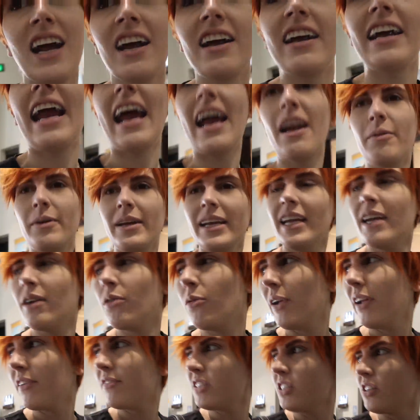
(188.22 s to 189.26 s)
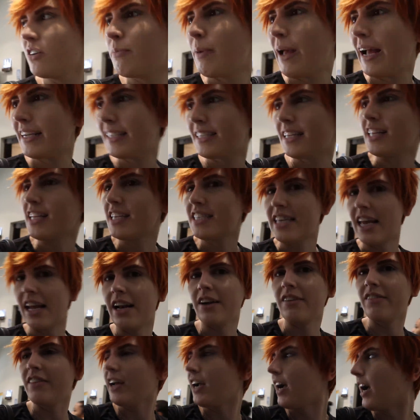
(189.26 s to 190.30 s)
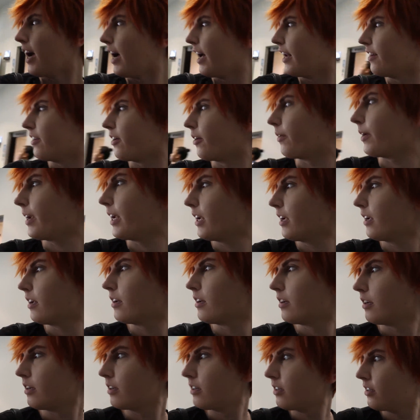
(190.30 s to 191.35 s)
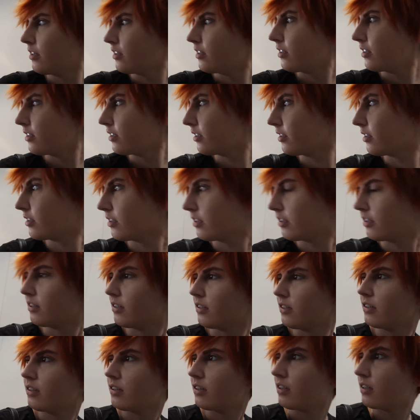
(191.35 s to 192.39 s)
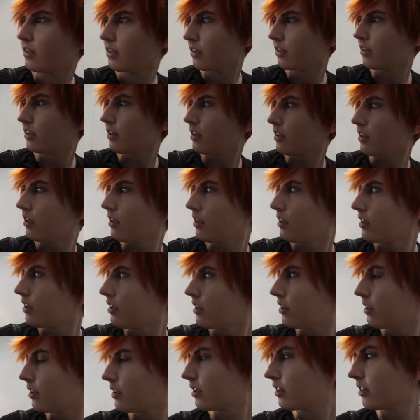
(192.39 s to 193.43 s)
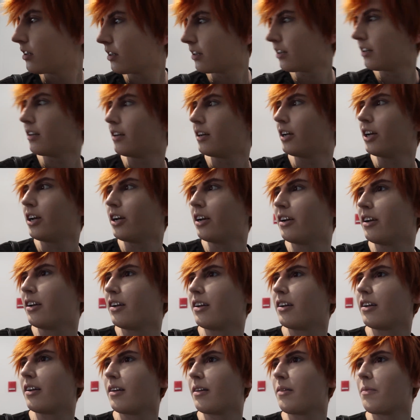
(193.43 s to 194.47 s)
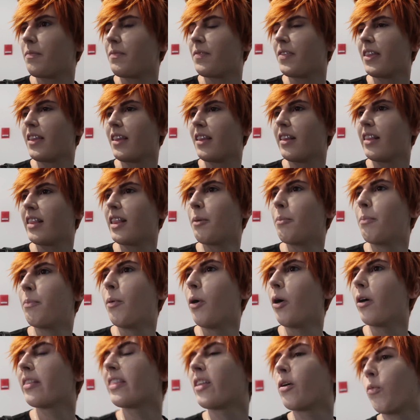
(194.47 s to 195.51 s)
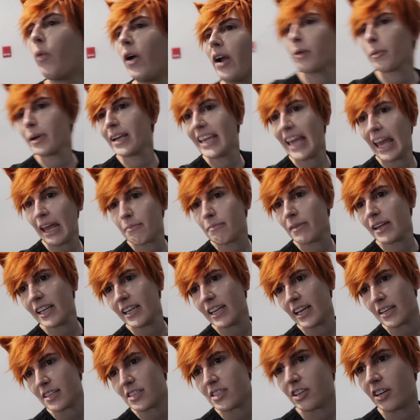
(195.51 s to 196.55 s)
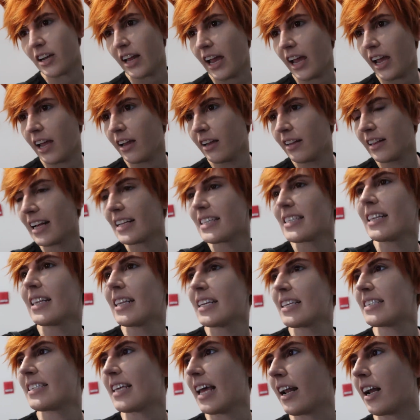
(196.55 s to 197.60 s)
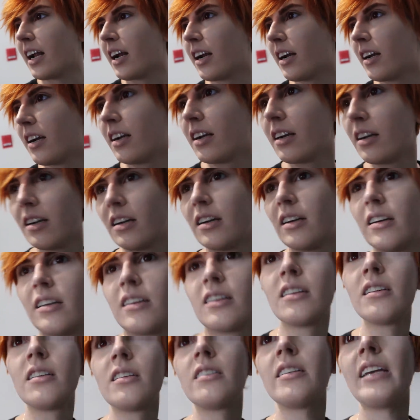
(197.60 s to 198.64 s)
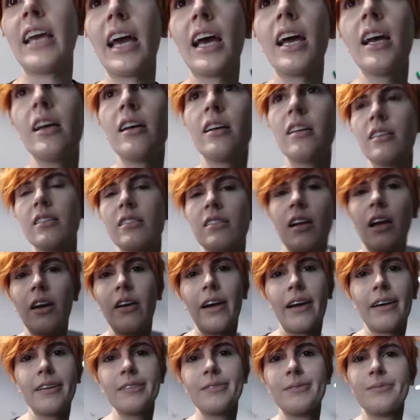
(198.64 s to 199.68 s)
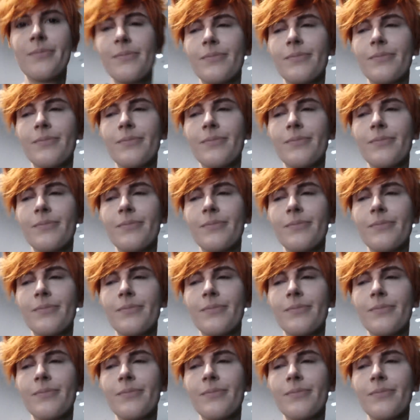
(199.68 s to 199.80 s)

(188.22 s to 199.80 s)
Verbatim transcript: All right, how do we, we have to go back to the center of the con, don't we? Uh, we have to go up on the Where The, the where we came in yesterday. That's in the center. Oh, yeah? yeah? Okay.